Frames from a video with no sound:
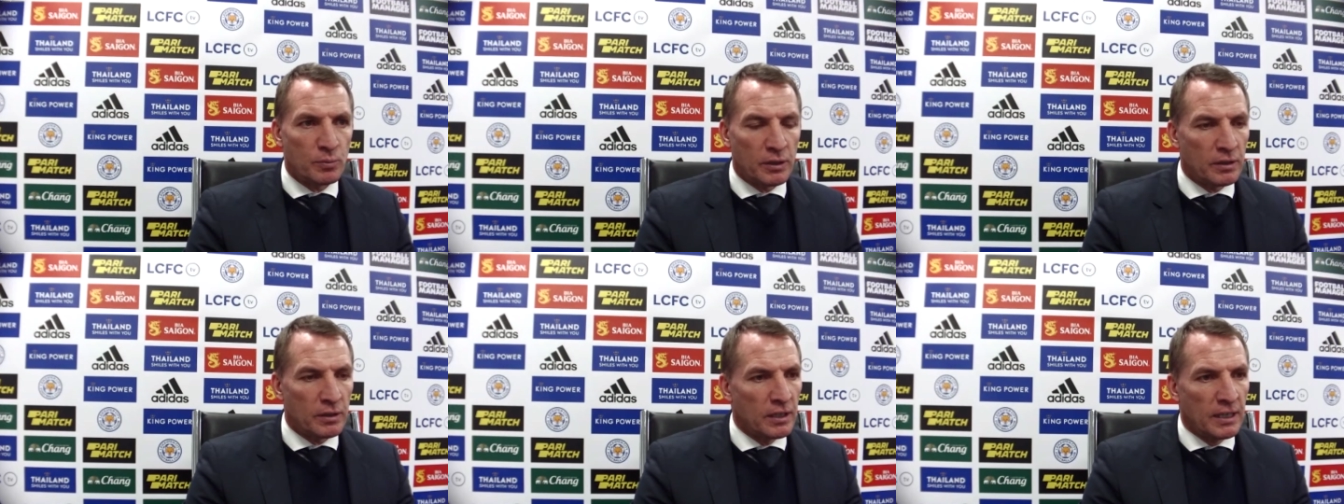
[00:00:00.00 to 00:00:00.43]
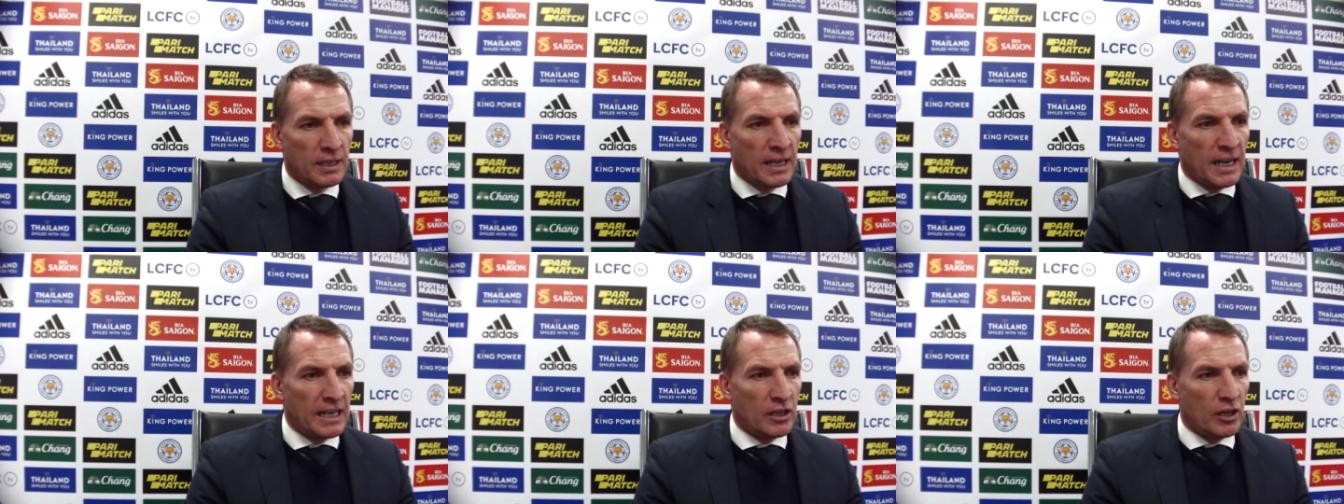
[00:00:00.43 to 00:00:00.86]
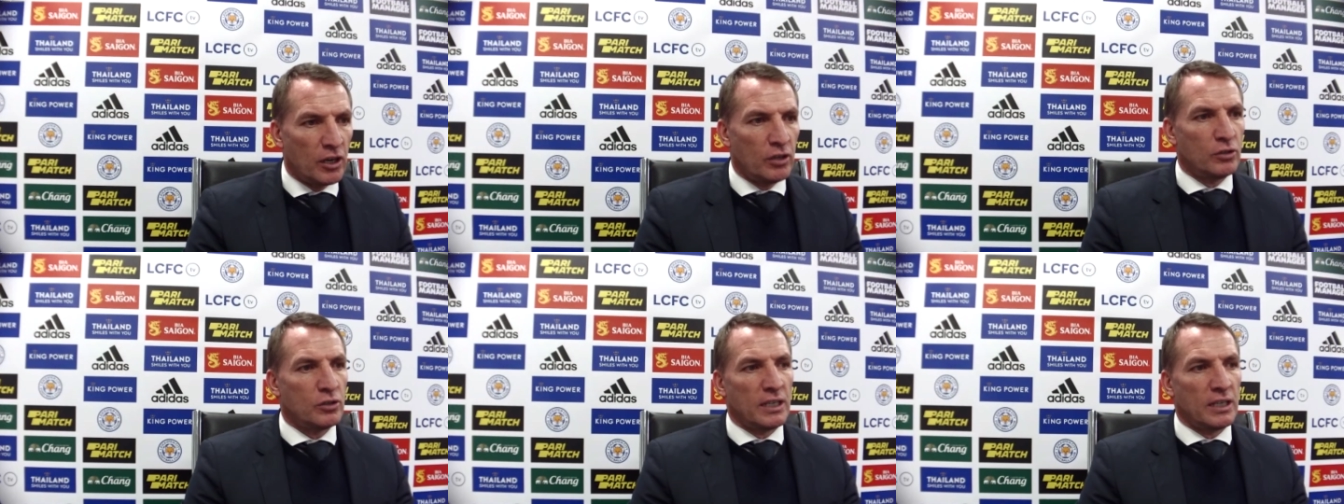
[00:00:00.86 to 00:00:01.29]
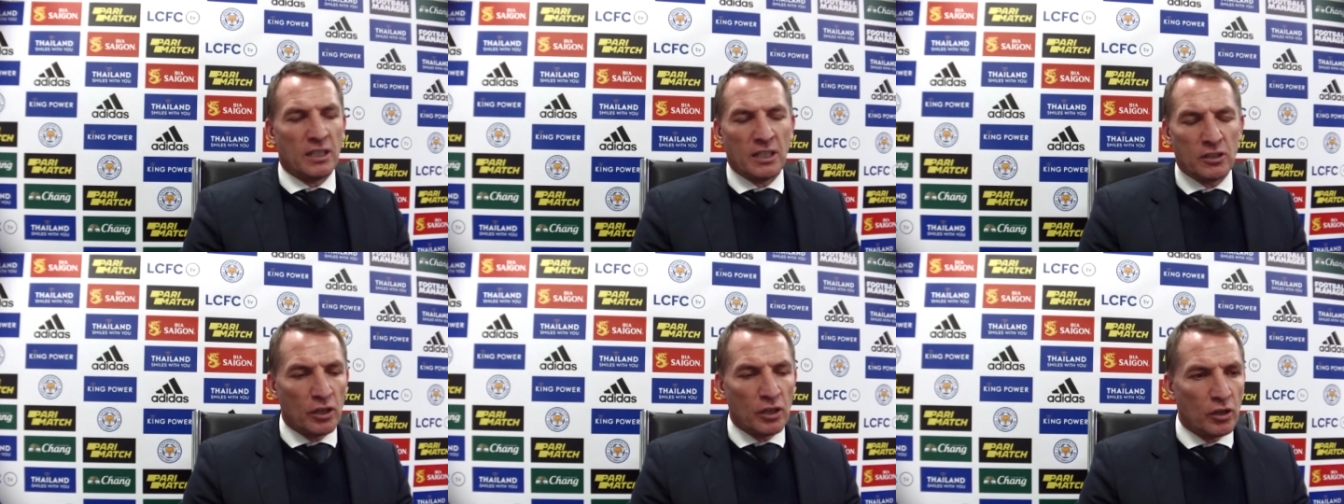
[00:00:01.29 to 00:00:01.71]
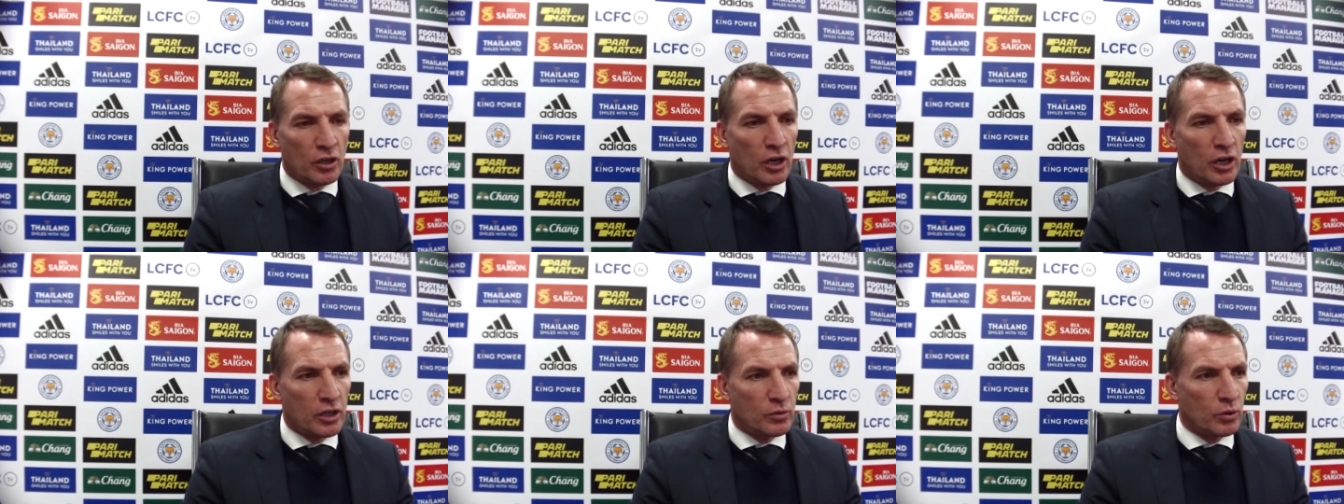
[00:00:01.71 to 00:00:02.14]
But you know, he's, he's done a lot of
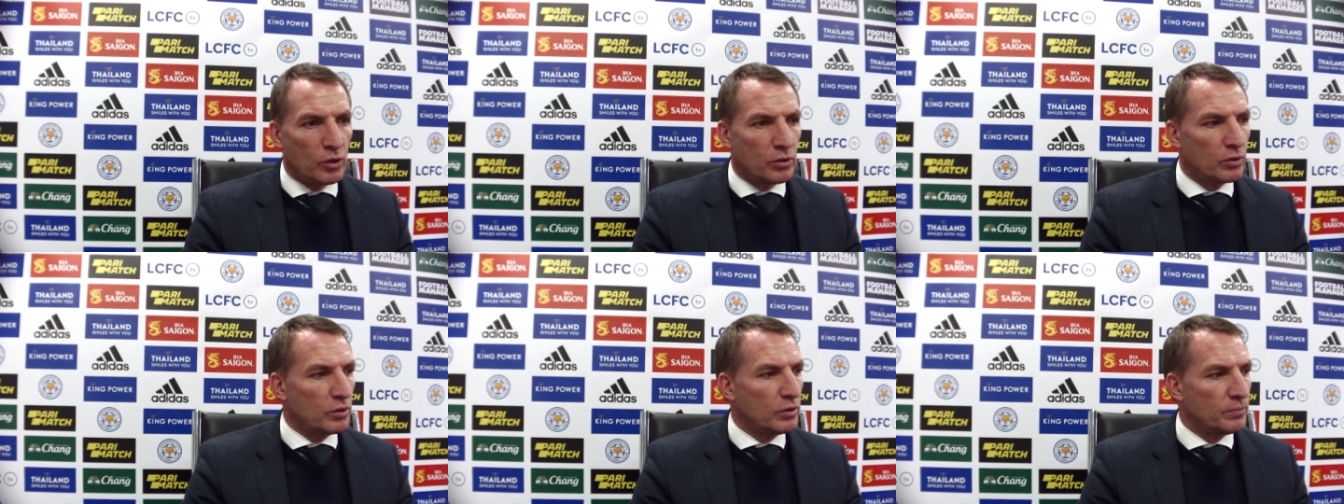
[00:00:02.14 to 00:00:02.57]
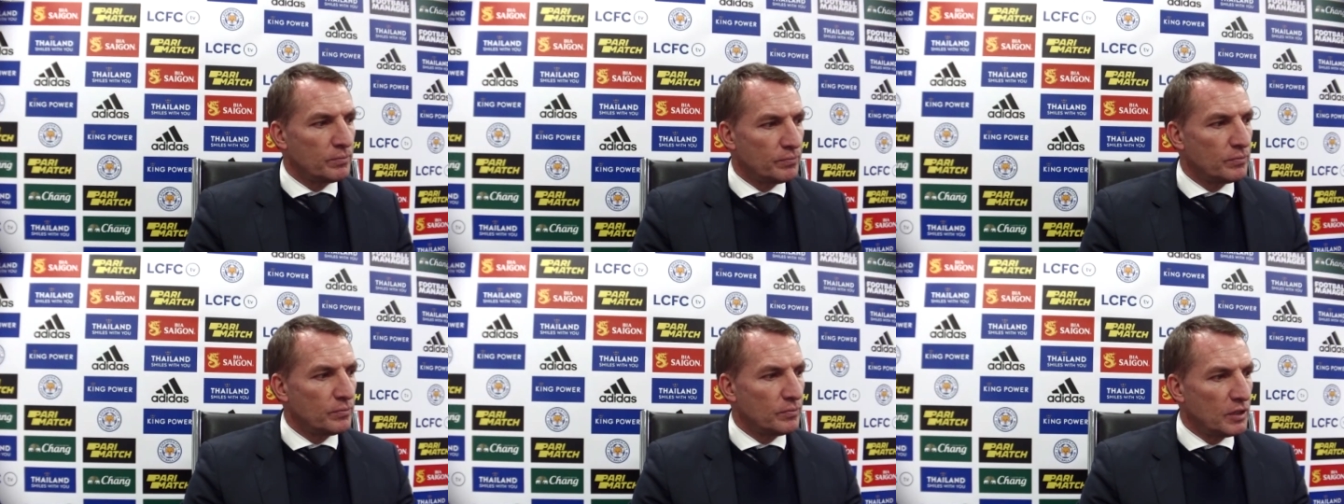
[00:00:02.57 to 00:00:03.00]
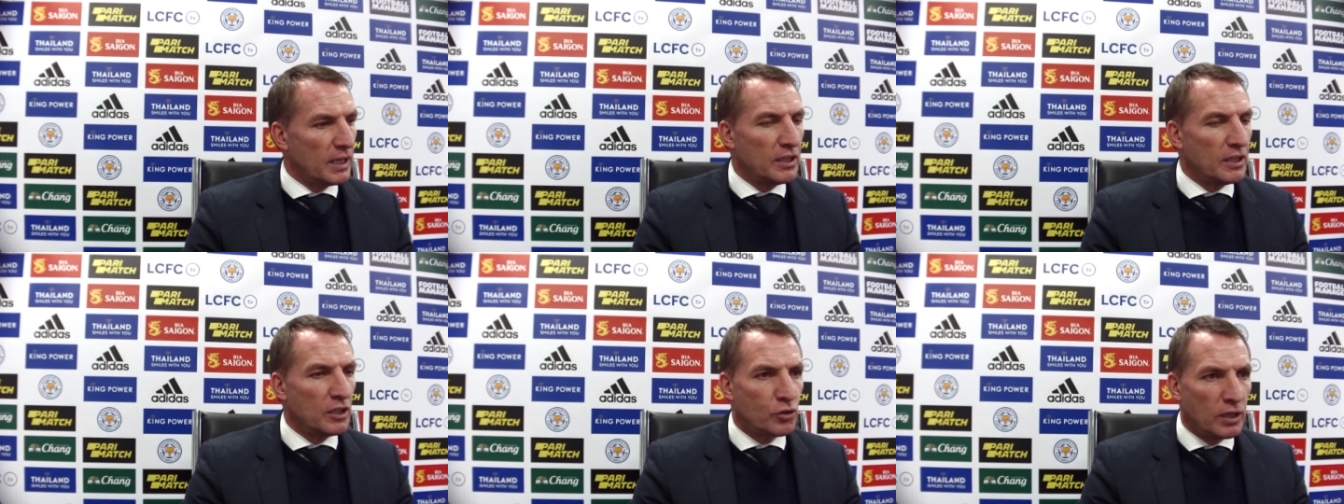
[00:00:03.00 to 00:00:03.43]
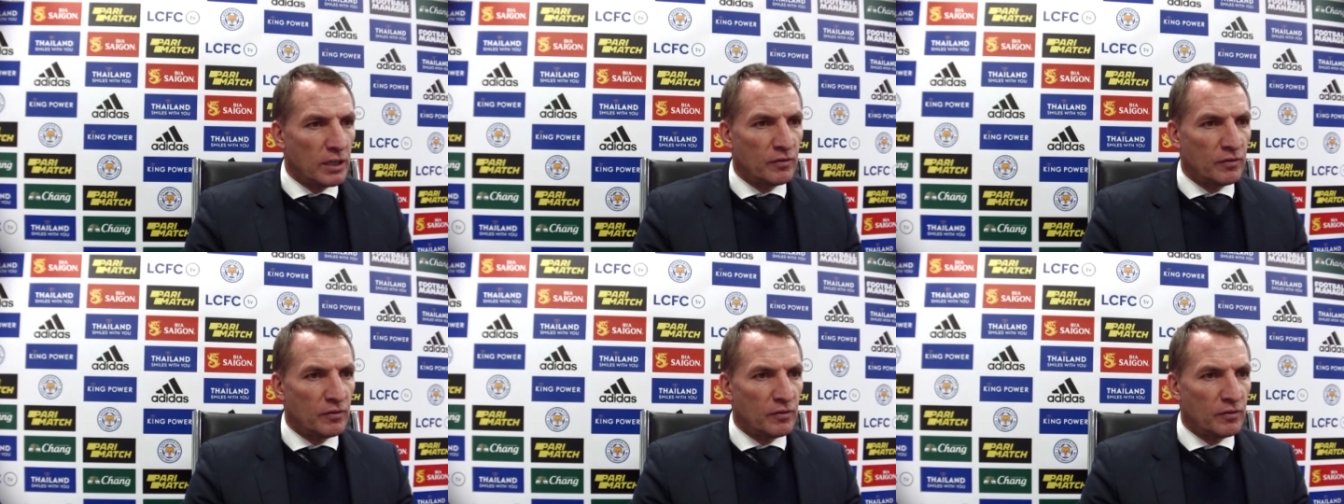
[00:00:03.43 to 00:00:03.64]
hard work in the training